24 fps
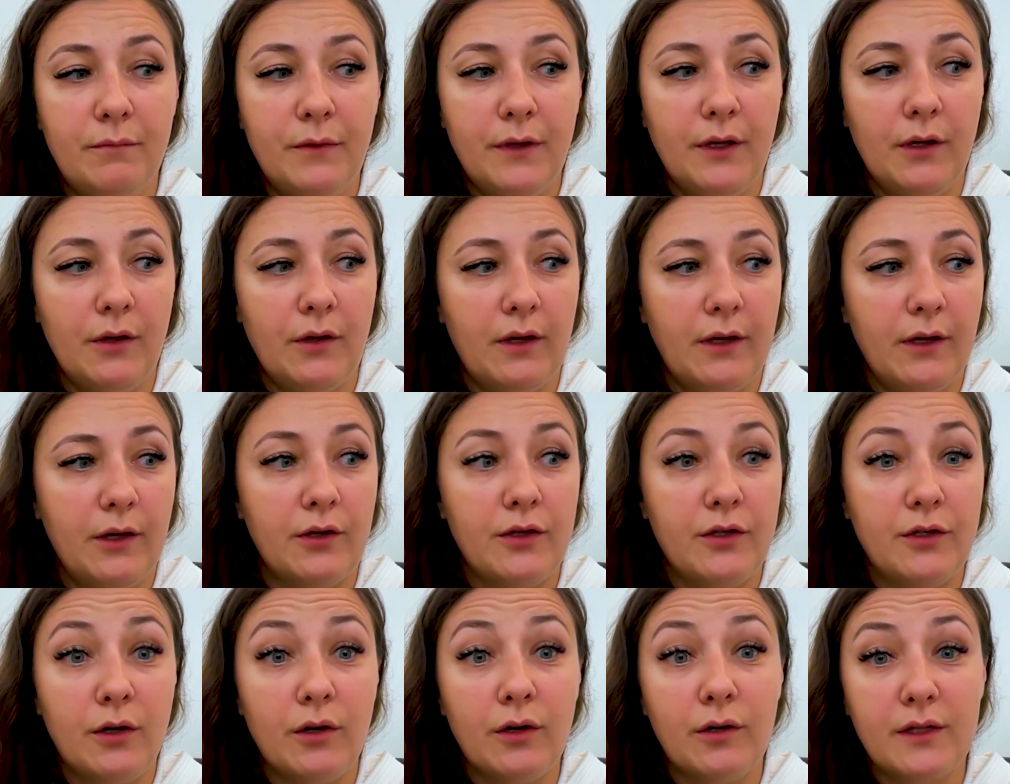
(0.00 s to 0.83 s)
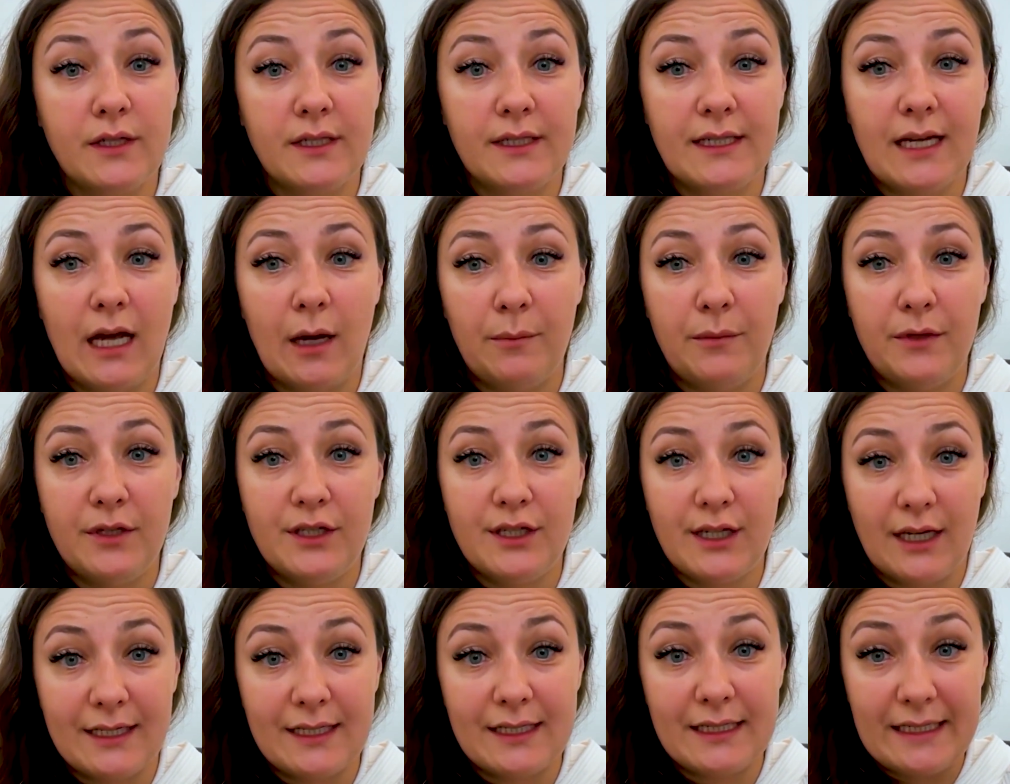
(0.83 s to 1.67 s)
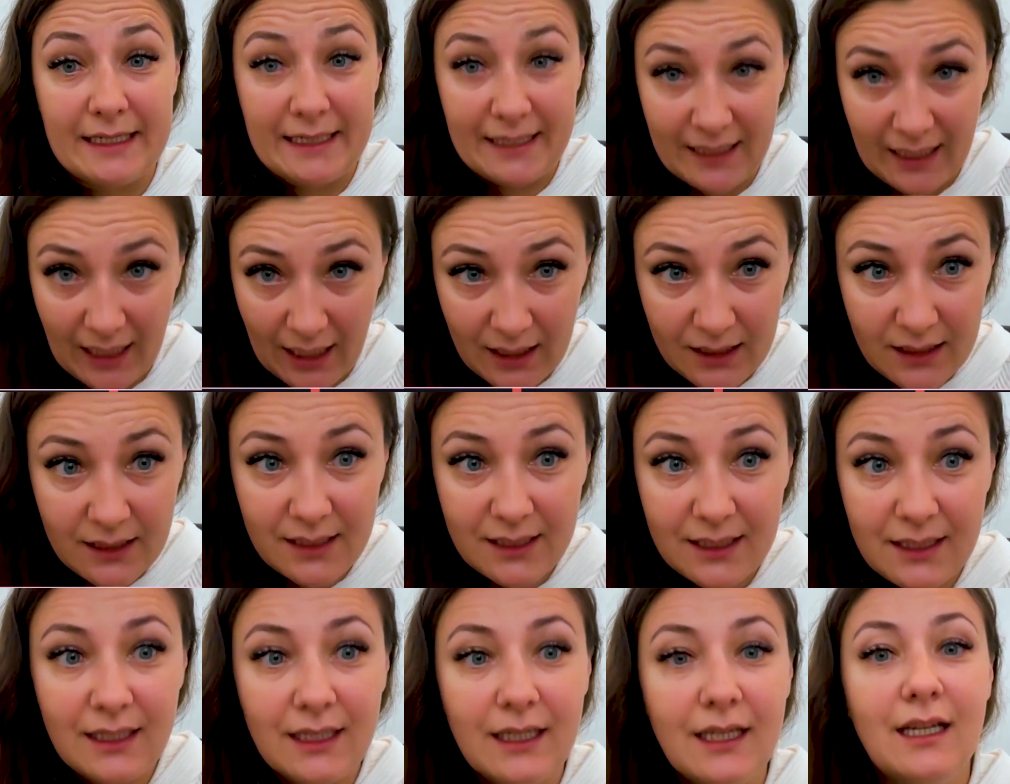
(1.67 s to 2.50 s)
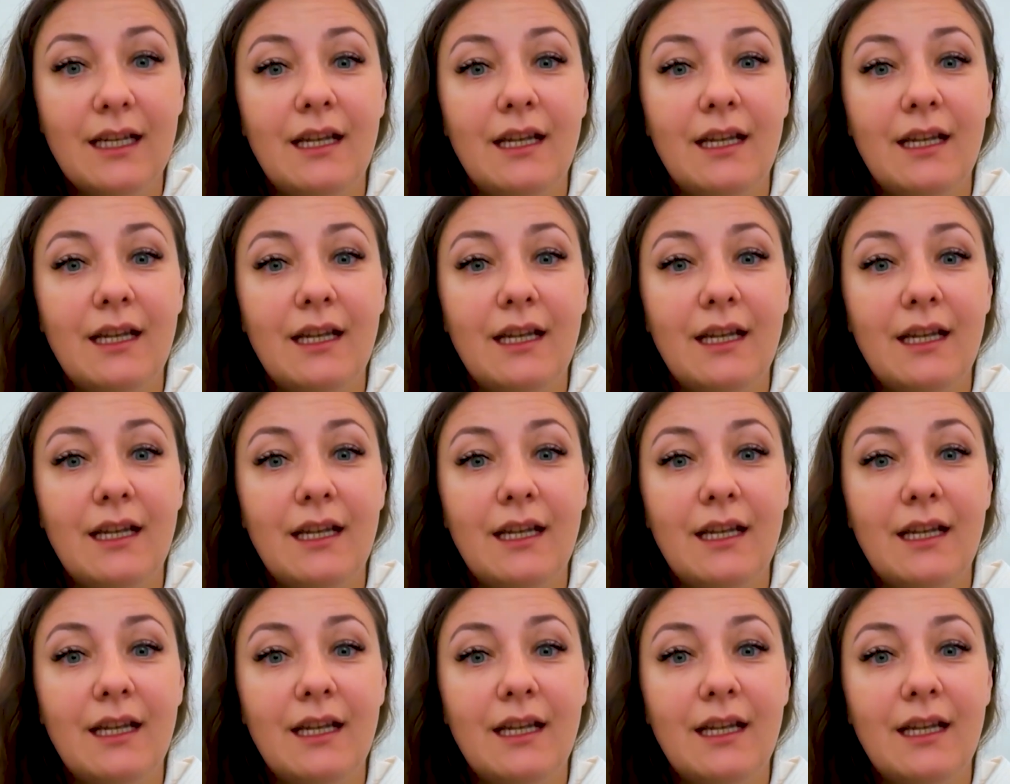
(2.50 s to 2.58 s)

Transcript: your doorstep just yet.